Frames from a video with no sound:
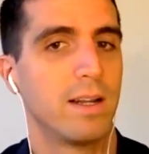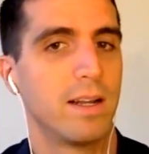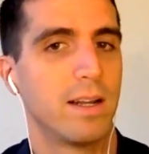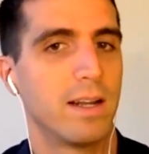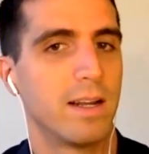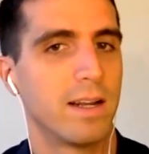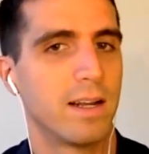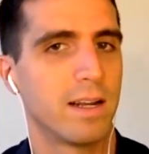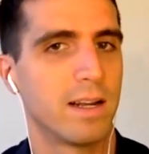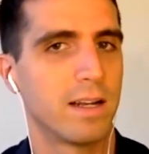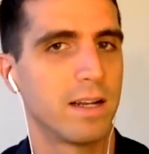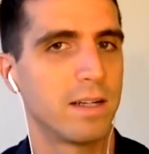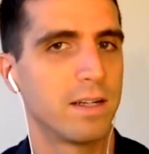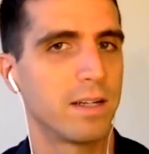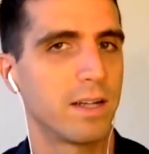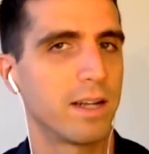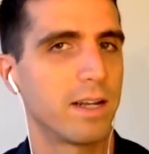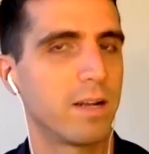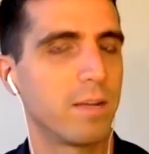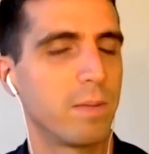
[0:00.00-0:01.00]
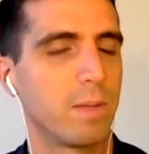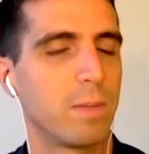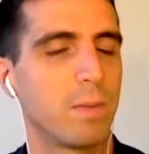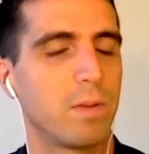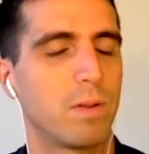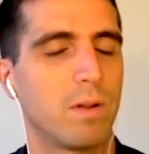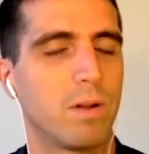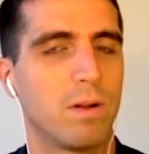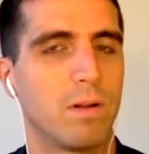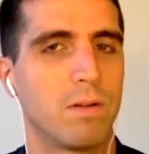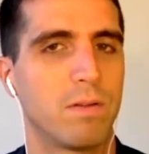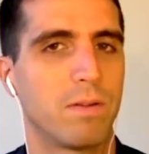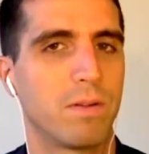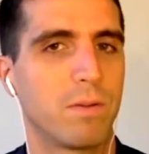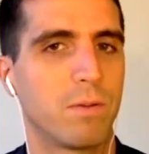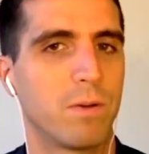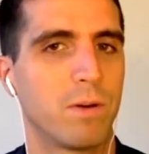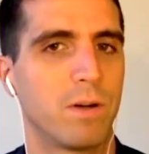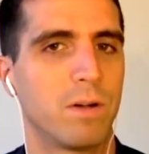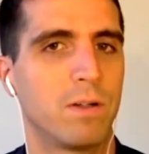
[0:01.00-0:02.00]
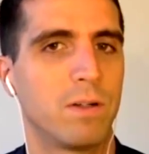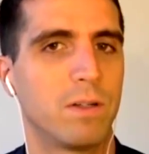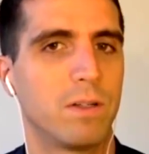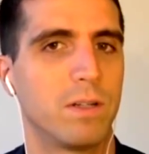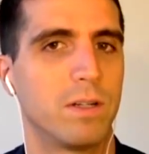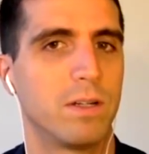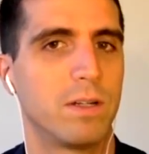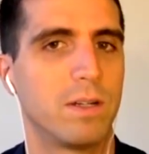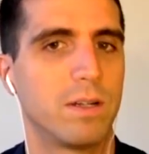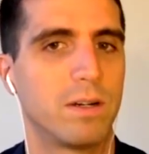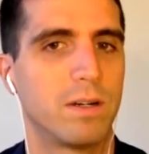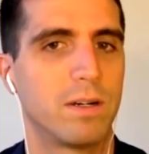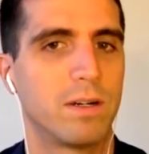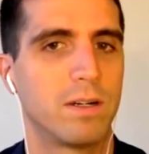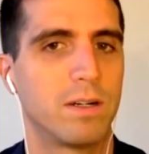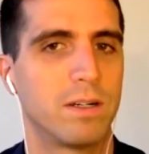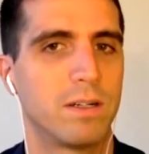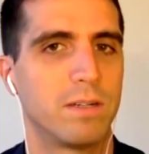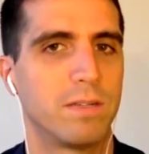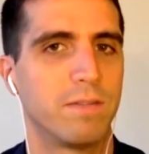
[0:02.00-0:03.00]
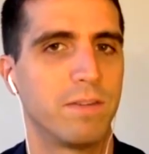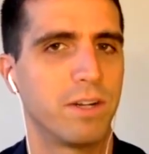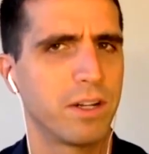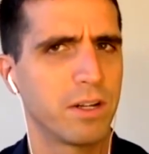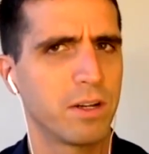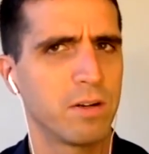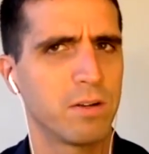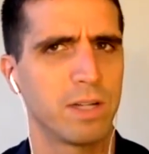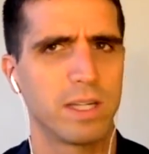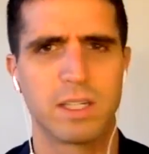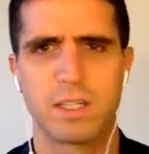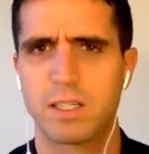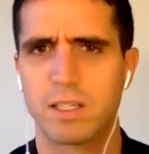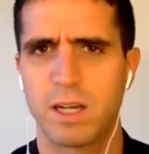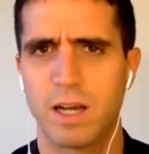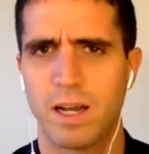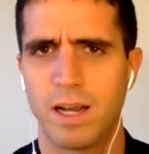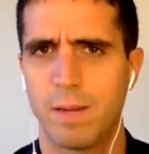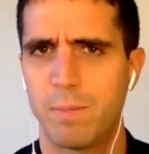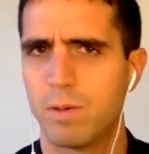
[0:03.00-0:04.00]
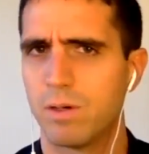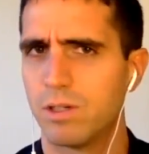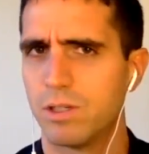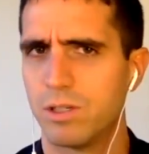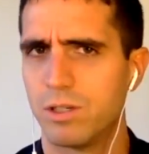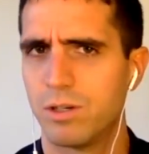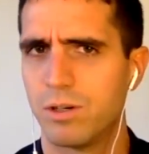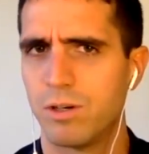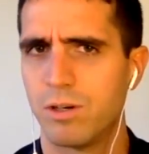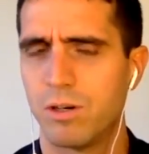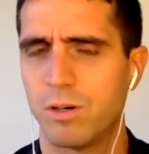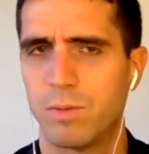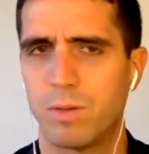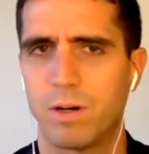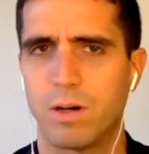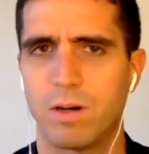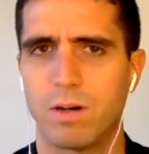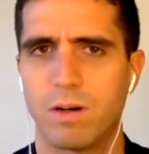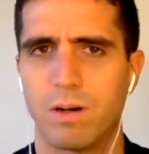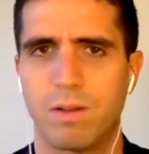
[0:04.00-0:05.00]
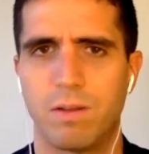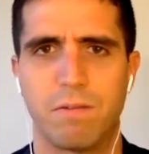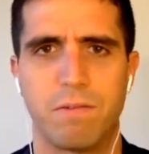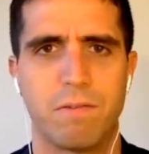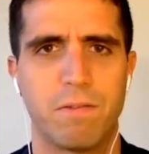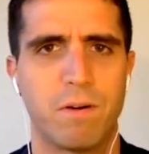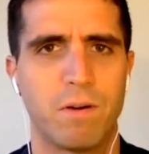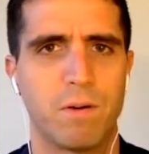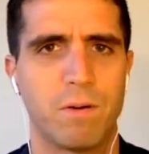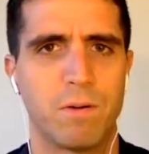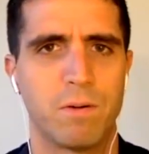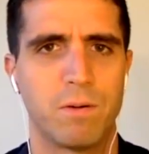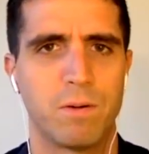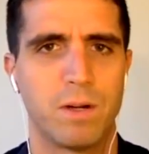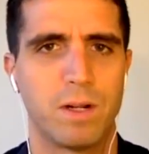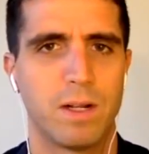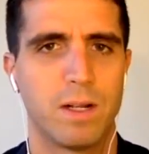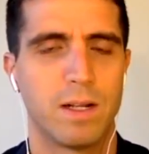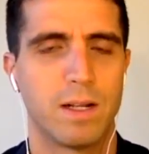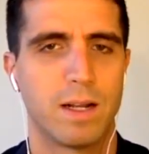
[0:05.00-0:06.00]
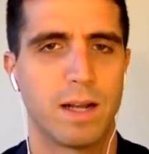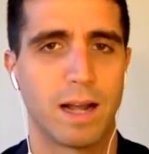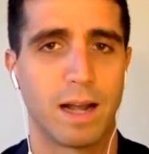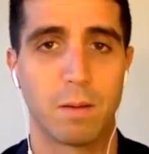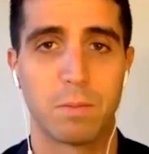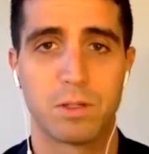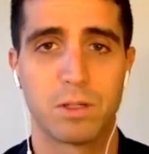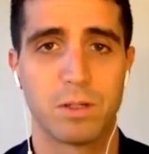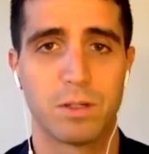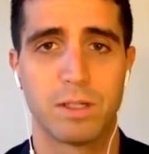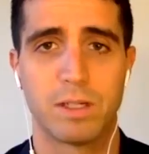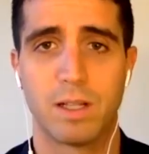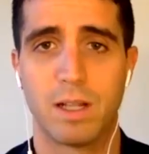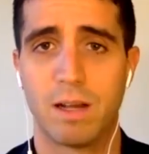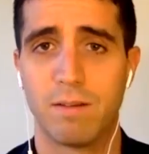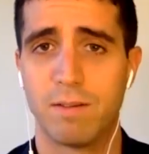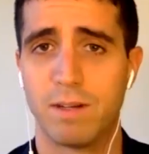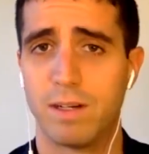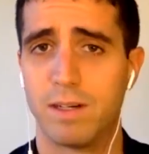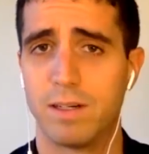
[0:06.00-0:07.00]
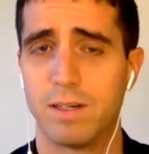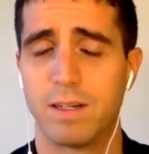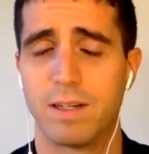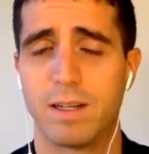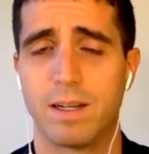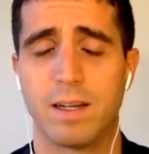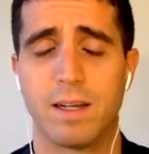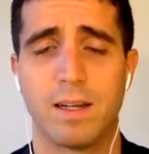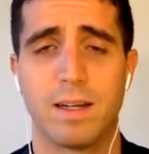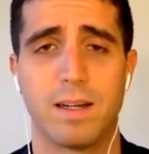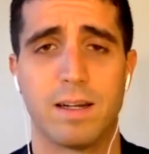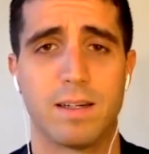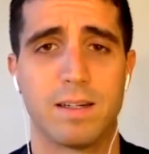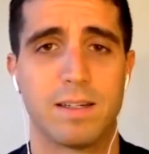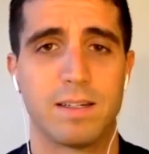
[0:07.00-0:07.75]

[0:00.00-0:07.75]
And I help people all over the world on video like Skype or Zoom or on the phone. Absolutely love it. Yeah.